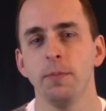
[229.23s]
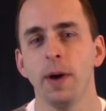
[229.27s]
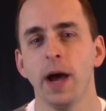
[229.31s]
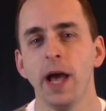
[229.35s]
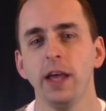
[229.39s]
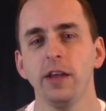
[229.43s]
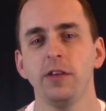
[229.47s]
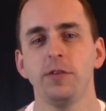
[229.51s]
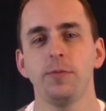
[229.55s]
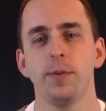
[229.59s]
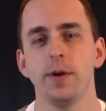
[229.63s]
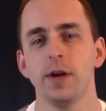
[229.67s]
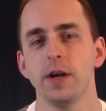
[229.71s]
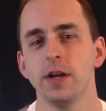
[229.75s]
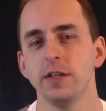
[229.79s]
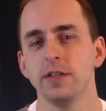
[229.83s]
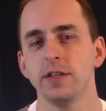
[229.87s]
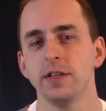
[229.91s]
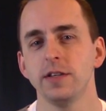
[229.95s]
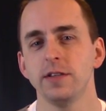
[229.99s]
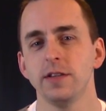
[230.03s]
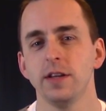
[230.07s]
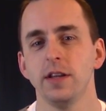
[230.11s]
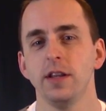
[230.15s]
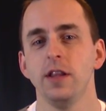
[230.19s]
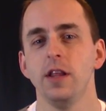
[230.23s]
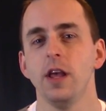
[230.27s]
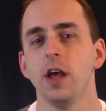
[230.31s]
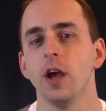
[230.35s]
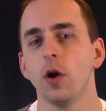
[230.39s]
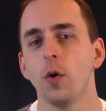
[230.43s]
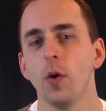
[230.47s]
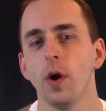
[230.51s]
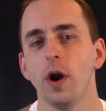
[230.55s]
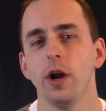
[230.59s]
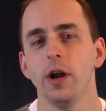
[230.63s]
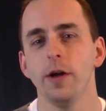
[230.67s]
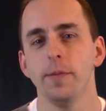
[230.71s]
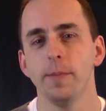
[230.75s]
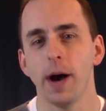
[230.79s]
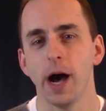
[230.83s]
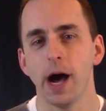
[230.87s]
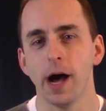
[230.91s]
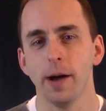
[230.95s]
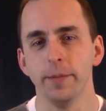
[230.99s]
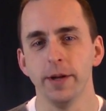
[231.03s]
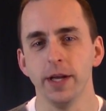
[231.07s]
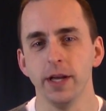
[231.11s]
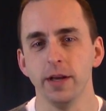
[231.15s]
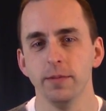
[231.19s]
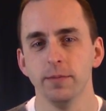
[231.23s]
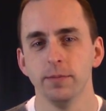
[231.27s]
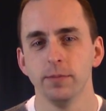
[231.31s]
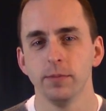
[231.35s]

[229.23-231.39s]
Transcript: my experiences in the aquarium hobby.